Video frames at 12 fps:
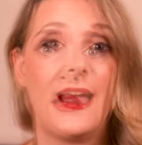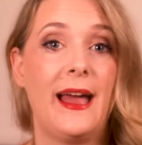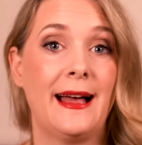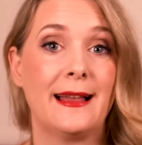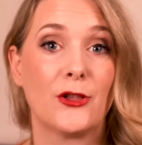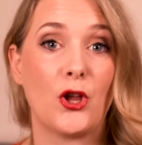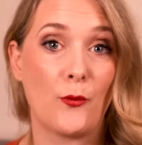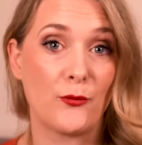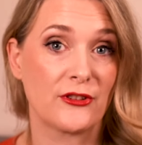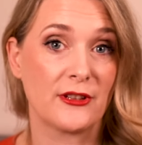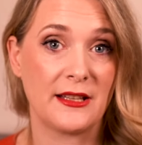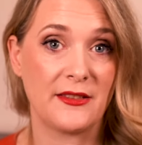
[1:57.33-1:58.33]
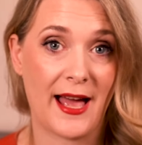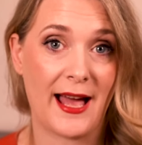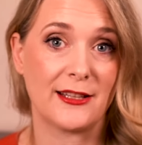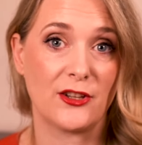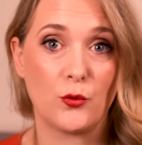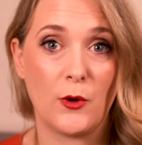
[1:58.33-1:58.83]
and obviously
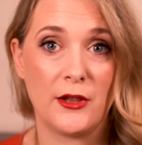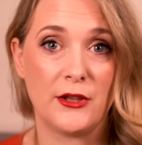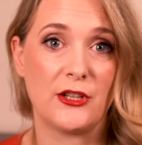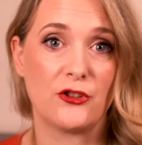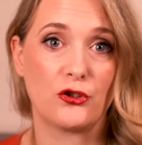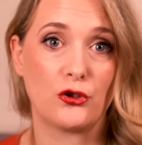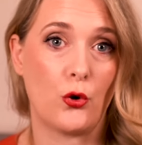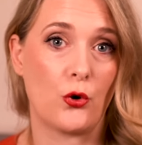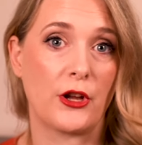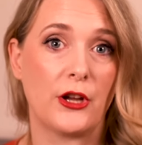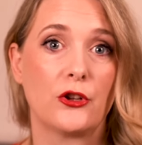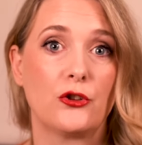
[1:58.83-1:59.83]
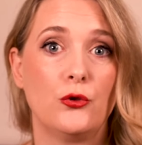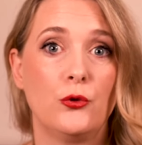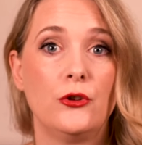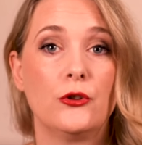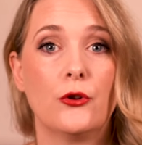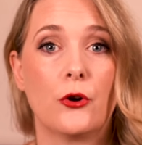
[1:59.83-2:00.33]
that as well needs talking to
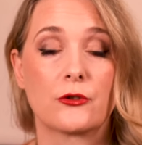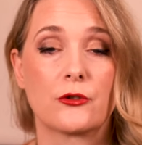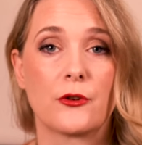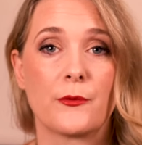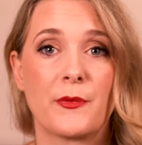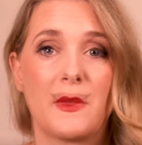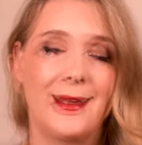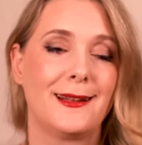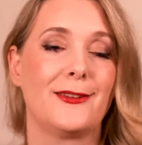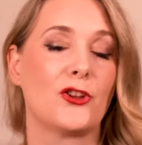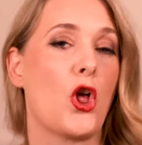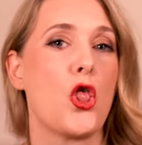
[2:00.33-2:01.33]
your doctor. It is